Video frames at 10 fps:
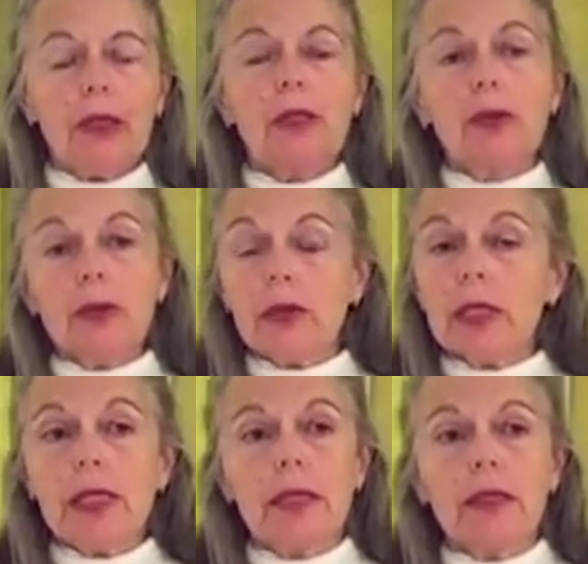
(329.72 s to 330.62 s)
So you
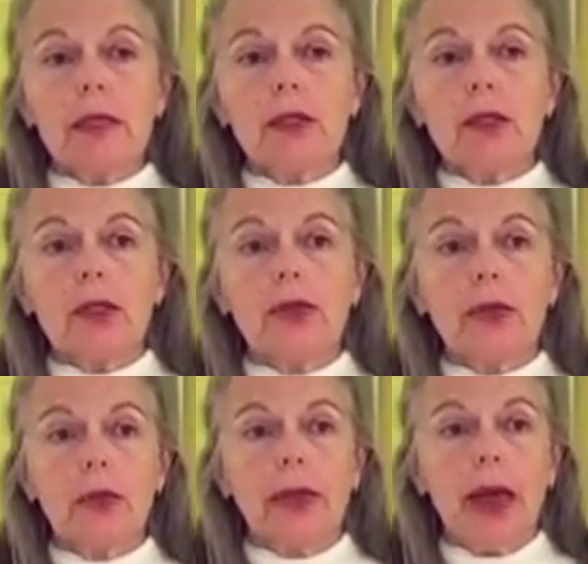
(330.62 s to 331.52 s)
see, this is
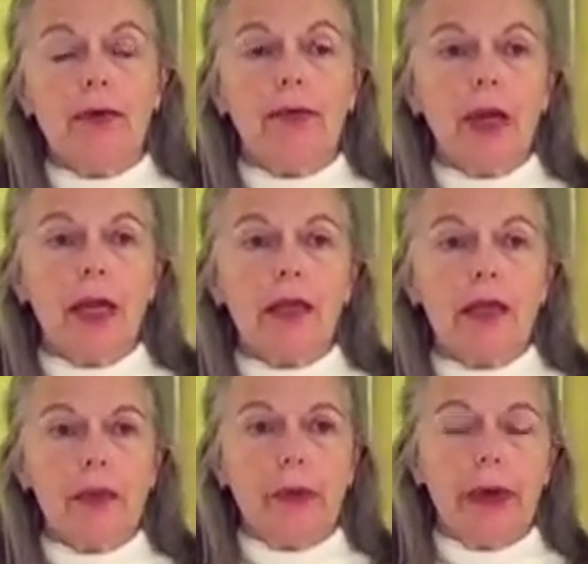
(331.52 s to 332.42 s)
true with every
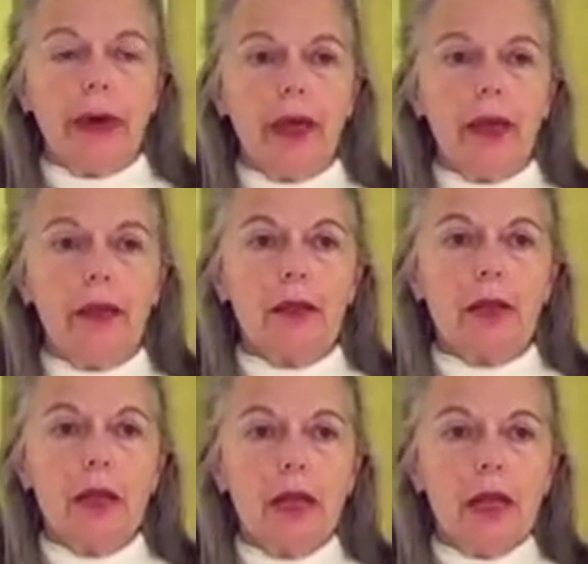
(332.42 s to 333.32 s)

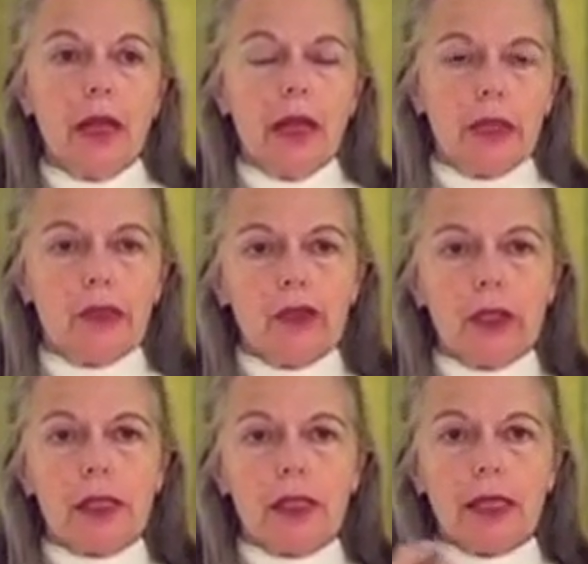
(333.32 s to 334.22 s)
experience. It's
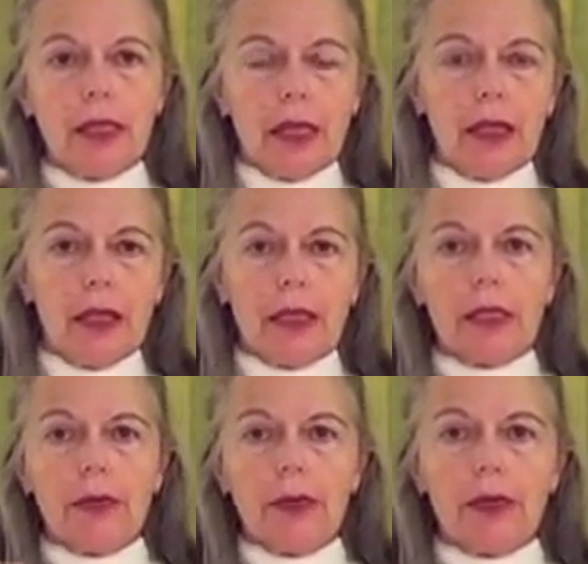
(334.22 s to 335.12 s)
just that in
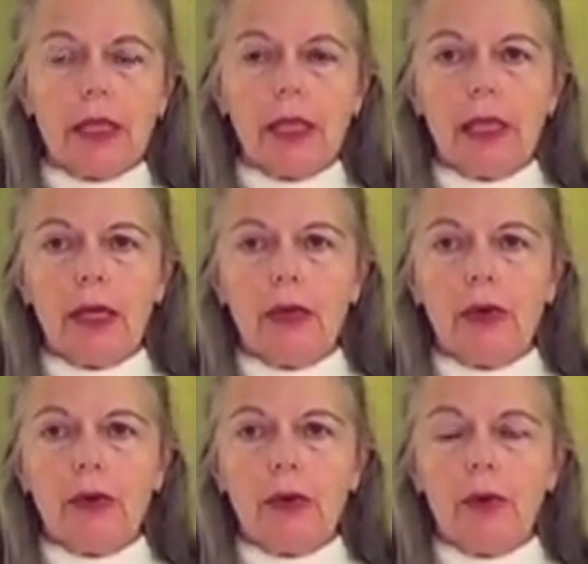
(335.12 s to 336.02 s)
this
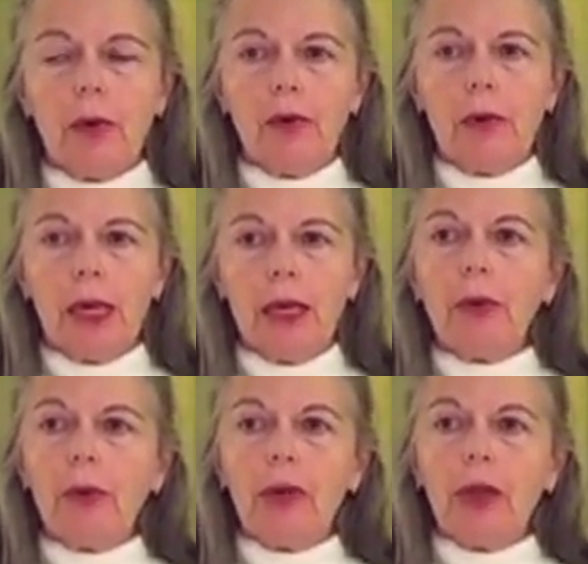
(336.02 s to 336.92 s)
particular room of
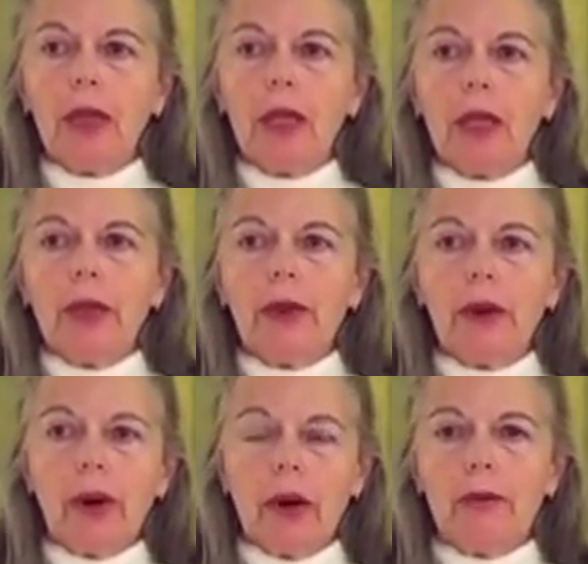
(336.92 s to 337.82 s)
people,
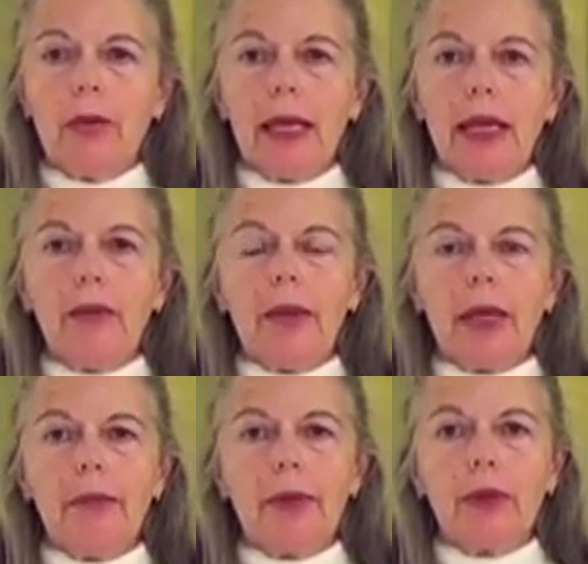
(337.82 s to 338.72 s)
there are many
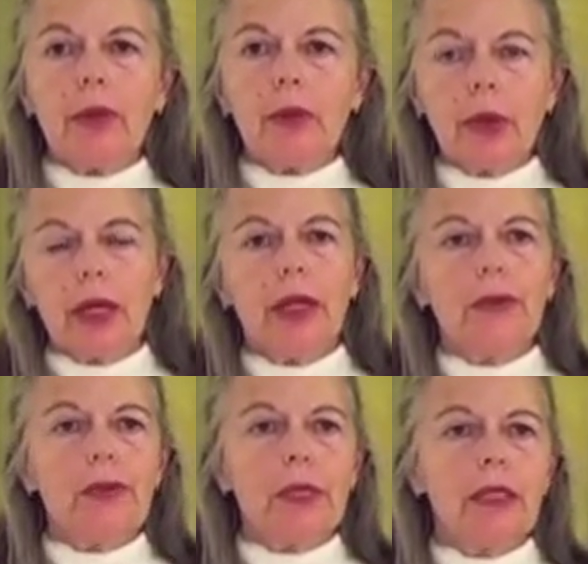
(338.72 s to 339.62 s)
people who are
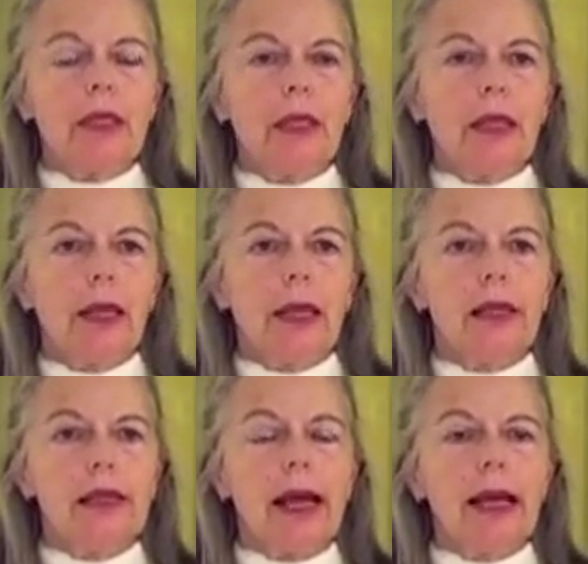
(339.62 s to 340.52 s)
interested in
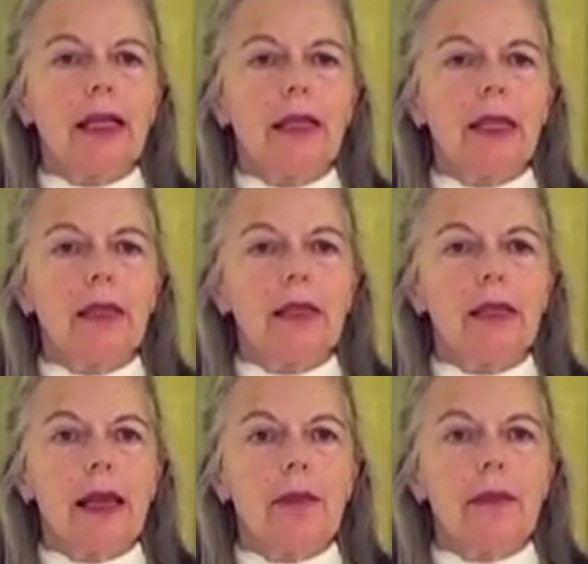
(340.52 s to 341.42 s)
exactly the
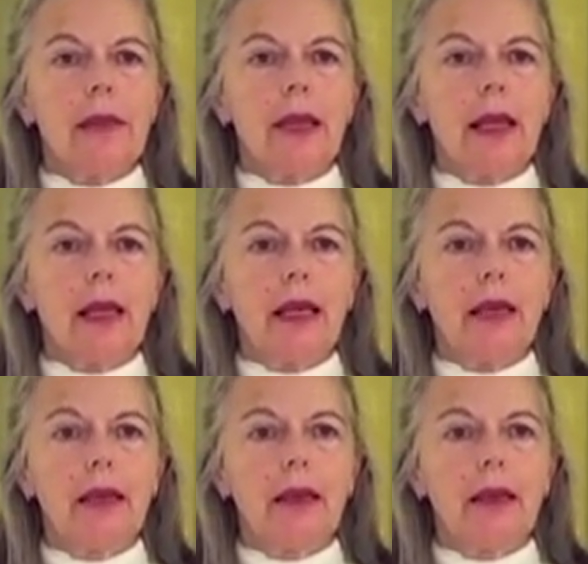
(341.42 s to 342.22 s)
same thing.